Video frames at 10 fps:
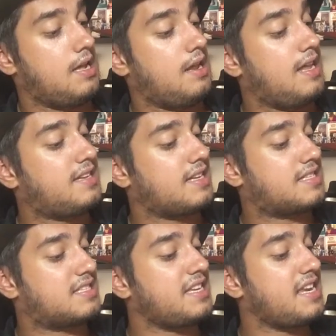Let us
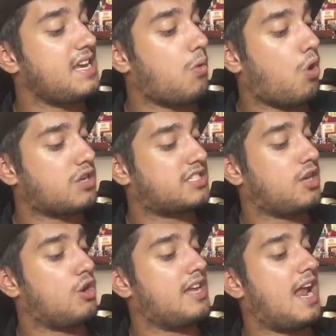see what
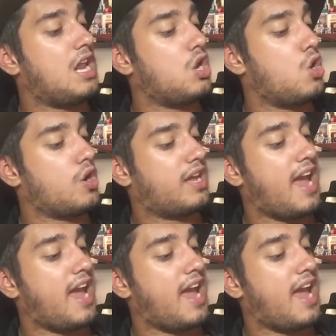Solgaleo